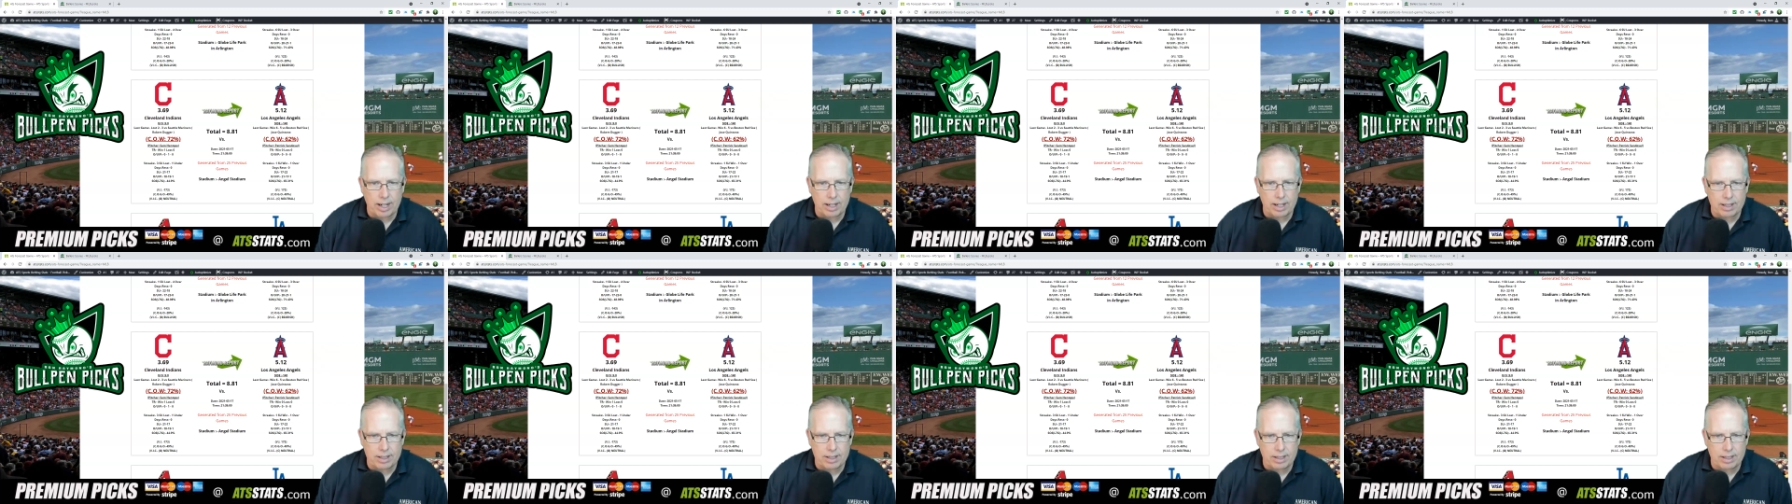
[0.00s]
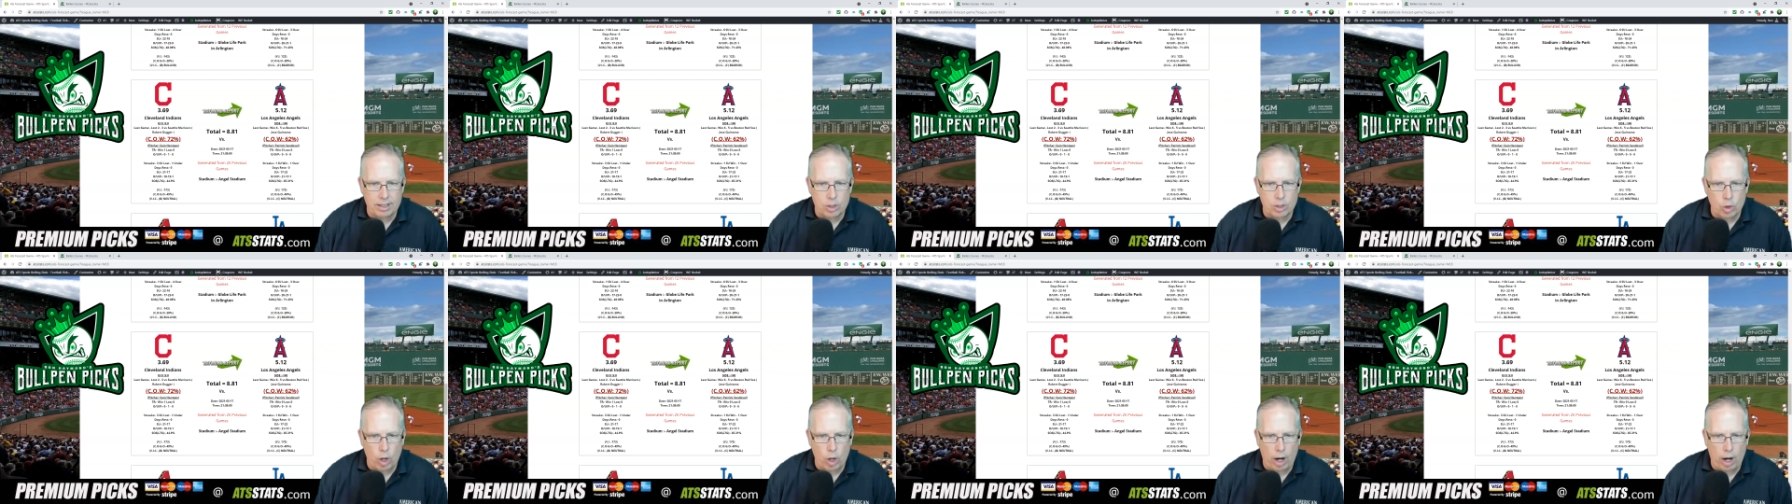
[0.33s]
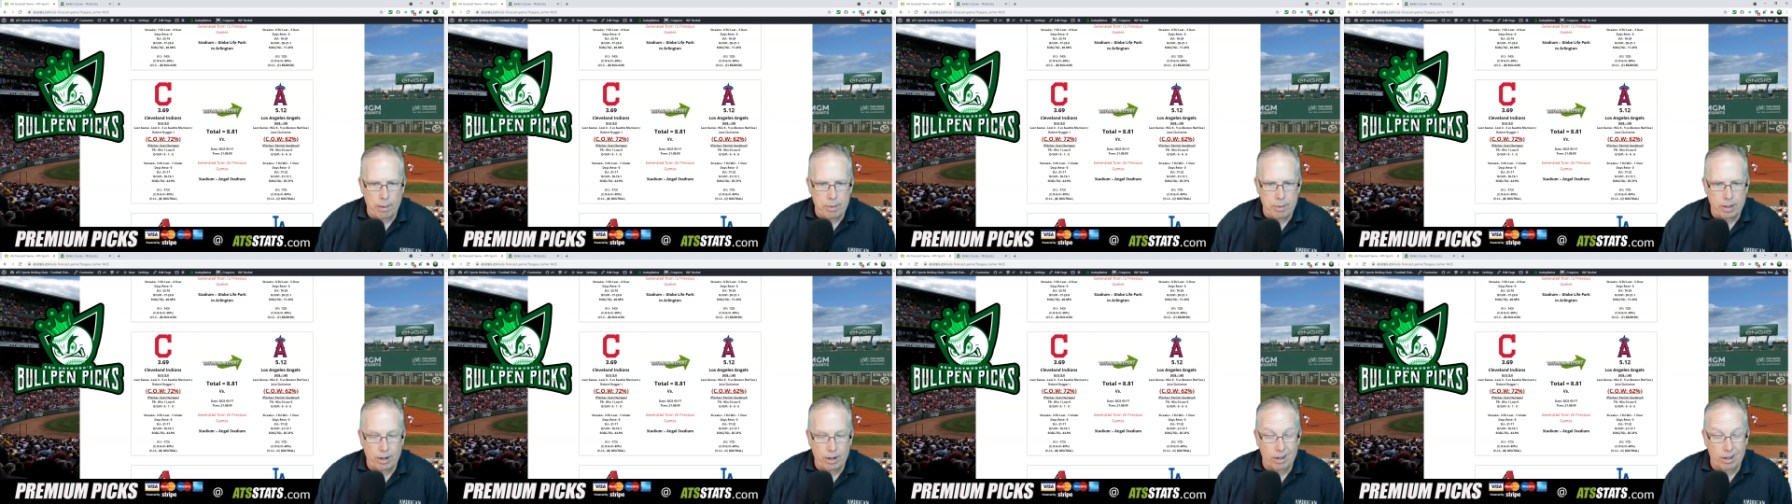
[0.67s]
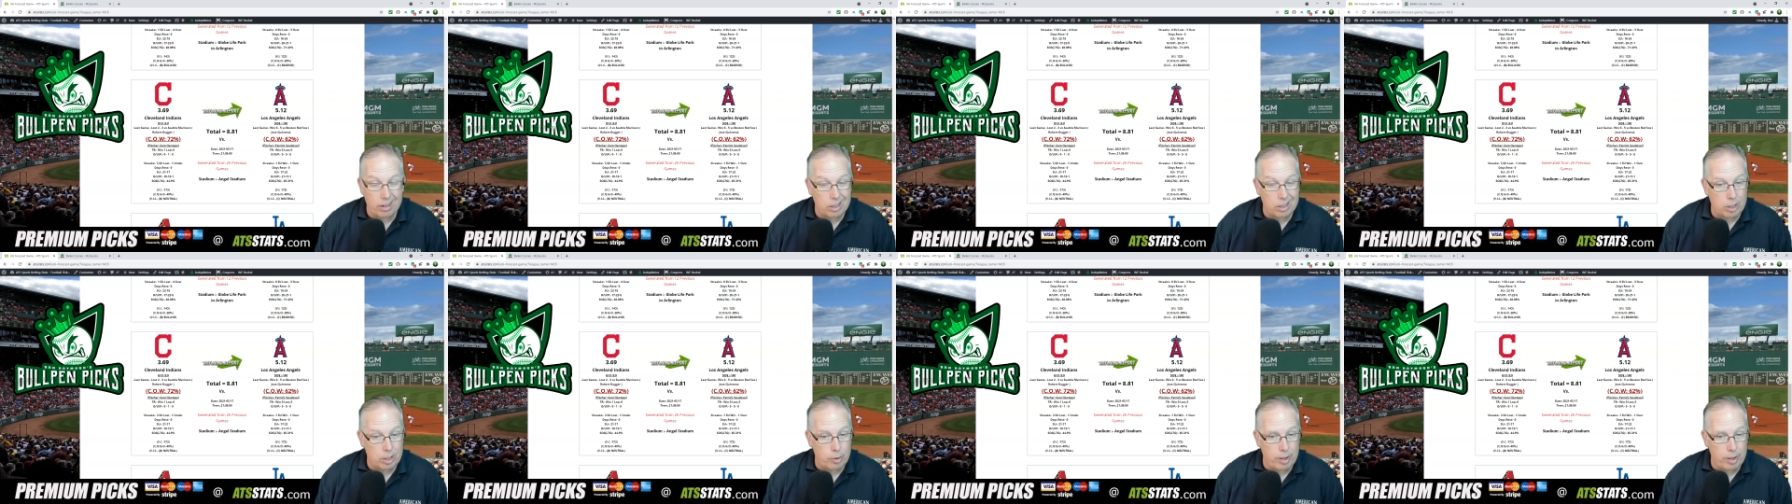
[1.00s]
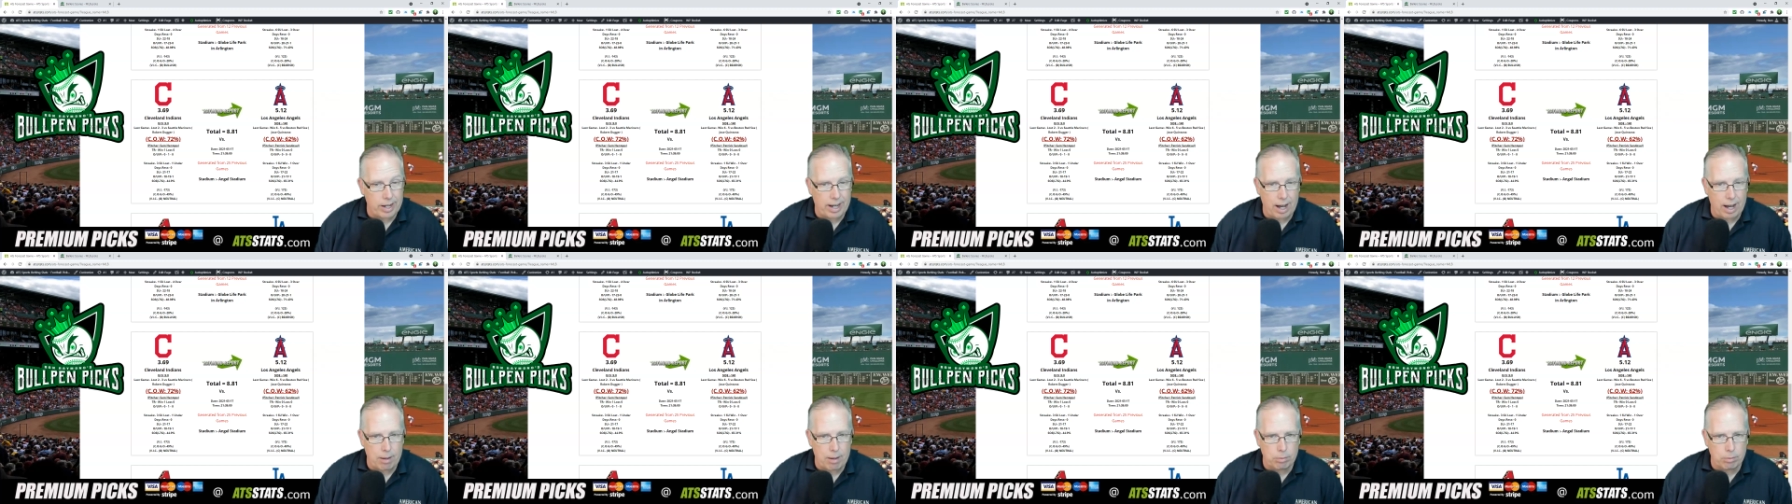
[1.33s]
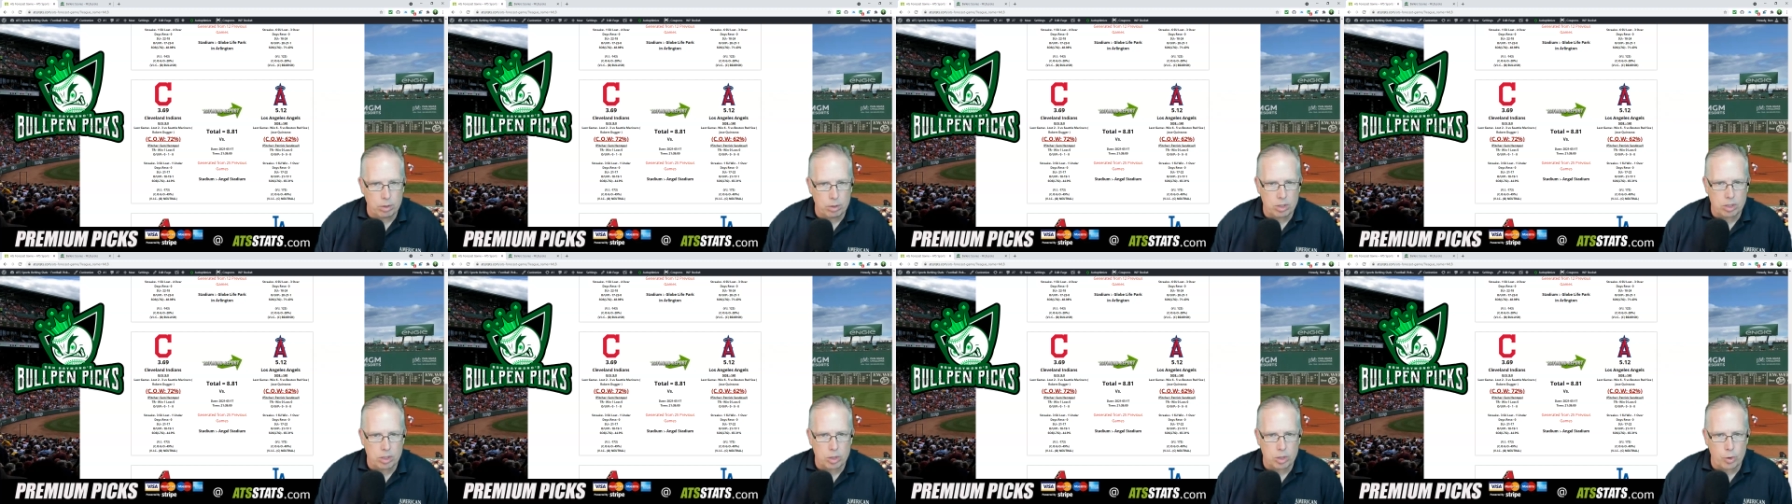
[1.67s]
at the tribe here on a three game
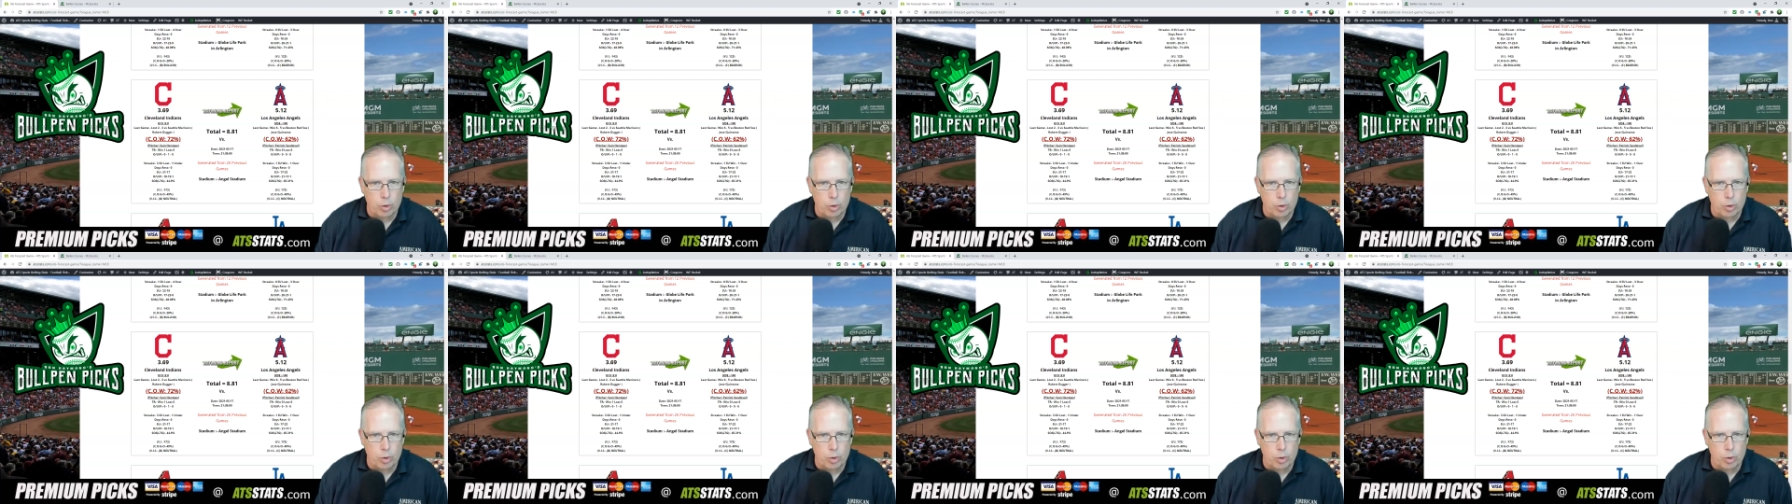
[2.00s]
losing